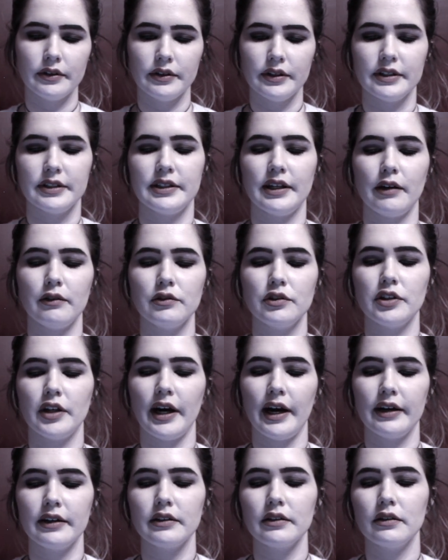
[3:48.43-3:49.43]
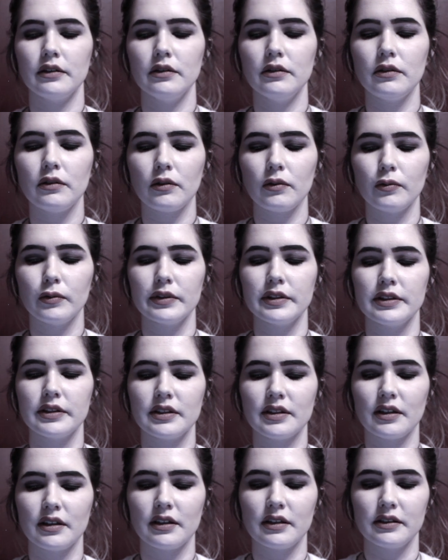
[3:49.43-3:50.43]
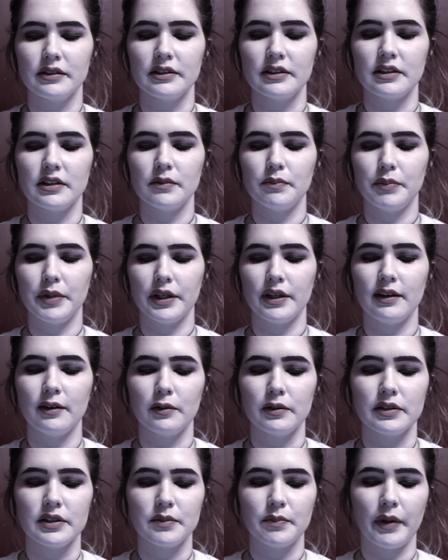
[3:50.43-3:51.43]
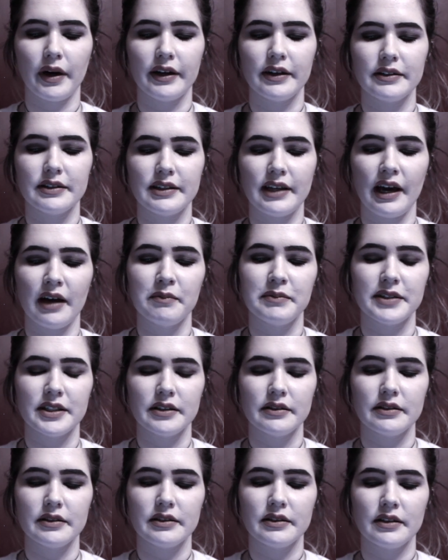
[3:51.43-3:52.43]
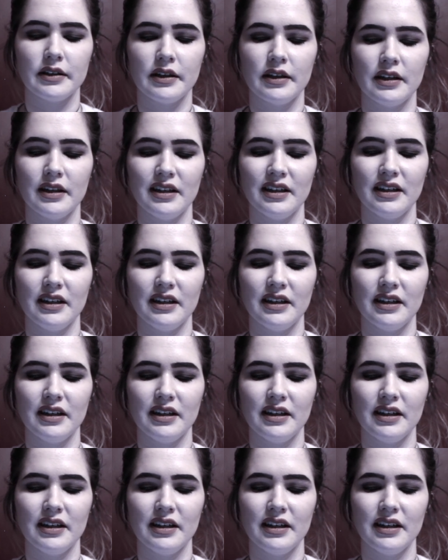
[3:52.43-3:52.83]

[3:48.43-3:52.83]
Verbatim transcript: The soundtrack was conspicuous by its absence.